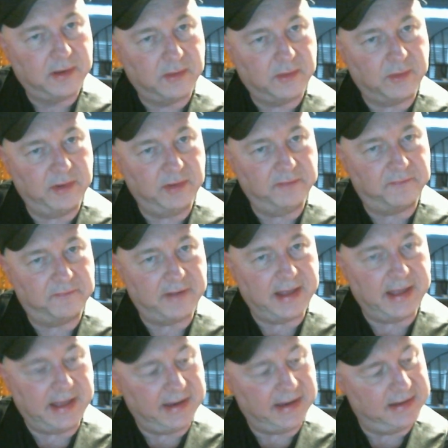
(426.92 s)
1
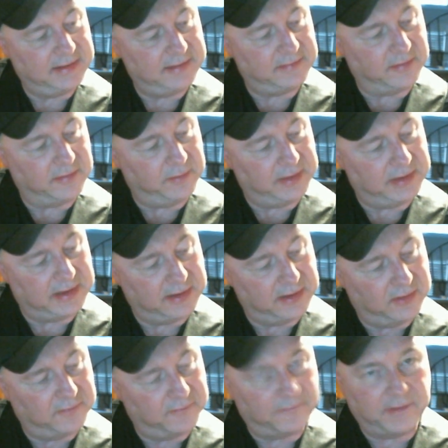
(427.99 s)
fret so that we can
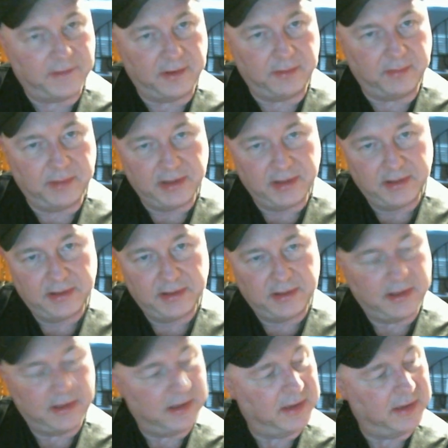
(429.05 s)
go from
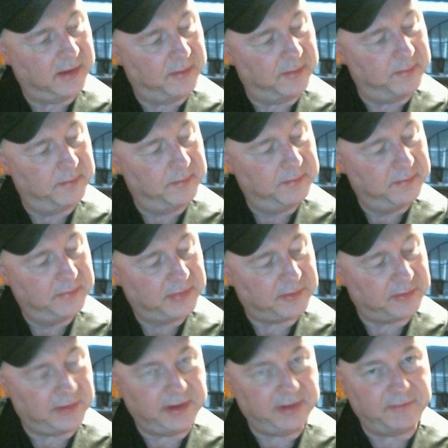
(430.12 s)

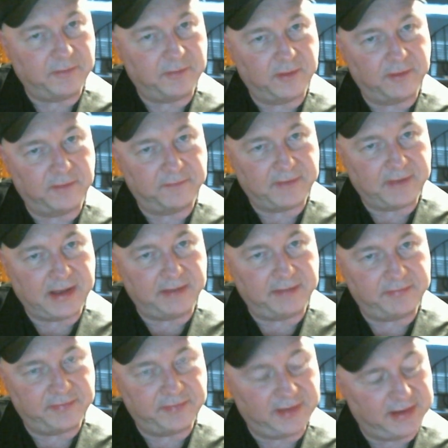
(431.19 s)
3, 4,
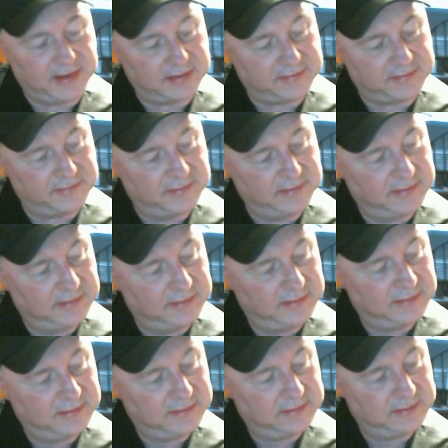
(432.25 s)
5, 6
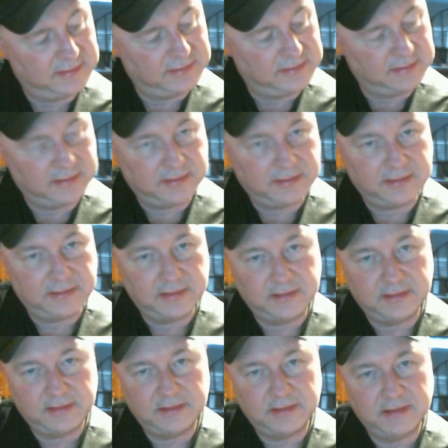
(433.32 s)

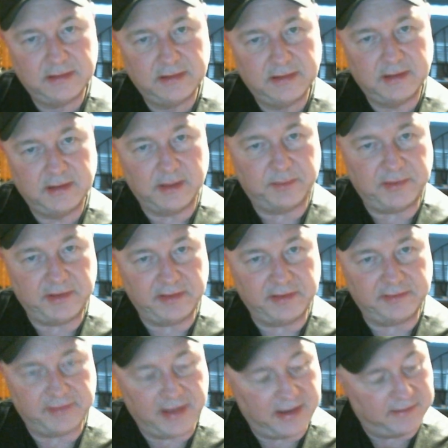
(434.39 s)
up to
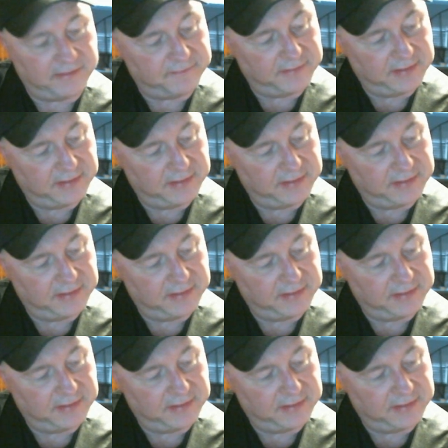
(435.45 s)
this F.